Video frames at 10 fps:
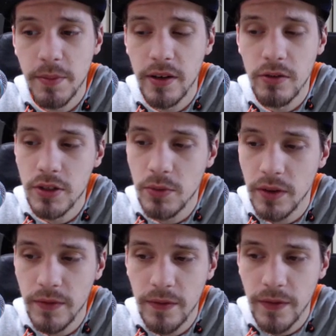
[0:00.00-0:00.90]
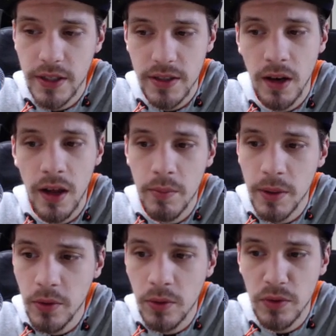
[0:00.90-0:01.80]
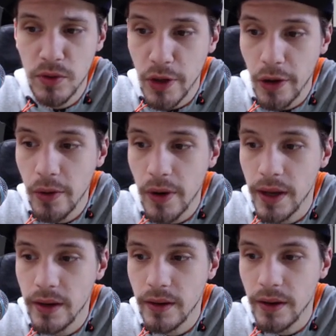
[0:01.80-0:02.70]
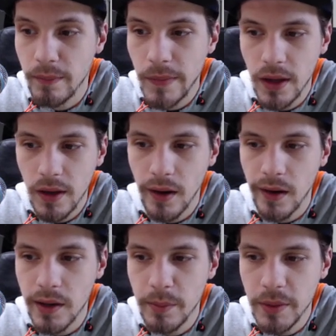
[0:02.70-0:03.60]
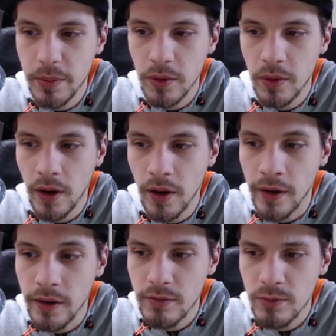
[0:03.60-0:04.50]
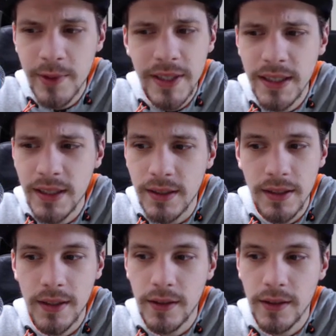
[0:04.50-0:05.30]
expander is one of the effects that a lot of people know, and a lot of people are really